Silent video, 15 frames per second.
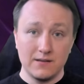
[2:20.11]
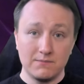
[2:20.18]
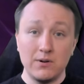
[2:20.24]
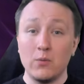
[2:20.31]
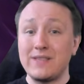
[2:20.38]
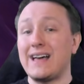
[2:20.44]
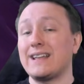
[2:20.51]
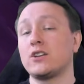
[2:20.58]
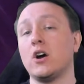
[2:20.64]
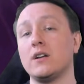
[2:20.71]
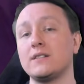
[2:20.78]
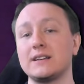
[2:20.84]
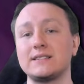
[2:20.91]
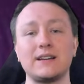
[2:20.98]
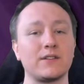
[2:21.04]
But with that
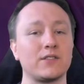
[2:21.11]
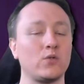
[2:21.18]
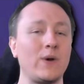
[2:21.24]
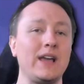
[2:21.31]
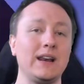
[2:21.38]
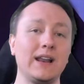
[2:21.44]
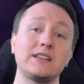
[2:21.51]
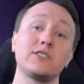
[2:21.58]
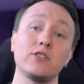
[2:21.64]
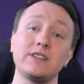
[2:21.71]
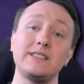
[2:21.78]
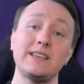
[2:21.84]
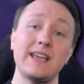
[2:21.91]
context out of the way, let's look at the